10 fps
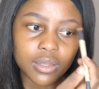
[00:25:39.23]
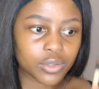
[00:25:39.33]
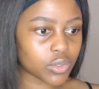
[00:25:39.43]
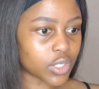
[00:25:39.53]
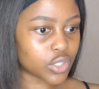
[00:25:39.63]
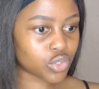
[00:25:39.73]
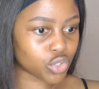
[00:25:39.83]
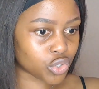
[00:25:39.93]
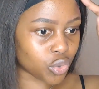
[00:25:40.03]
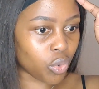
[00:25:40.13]
You'd need to
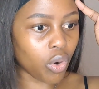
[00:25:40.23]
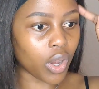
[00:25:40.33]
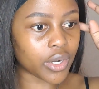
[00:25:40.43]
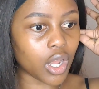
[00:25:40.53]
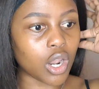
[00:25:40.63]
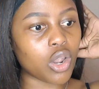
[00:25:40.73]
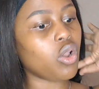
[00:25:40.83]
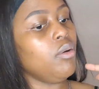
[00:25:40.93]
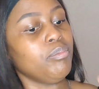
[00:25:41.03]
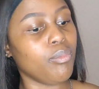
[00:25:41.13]
draw on a
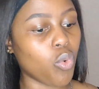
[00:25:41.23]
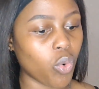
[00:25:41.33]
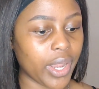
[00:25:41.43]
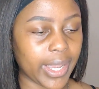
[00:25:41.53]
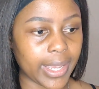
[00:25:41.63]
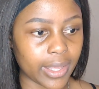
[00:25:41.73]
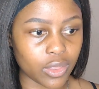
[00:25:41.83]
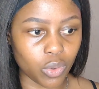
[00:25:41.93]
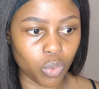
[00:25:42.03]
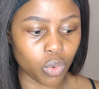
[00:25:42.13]
lot more hair
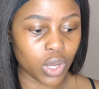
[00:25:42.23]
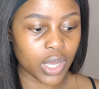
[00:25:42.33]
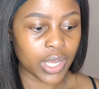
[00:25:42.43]
though.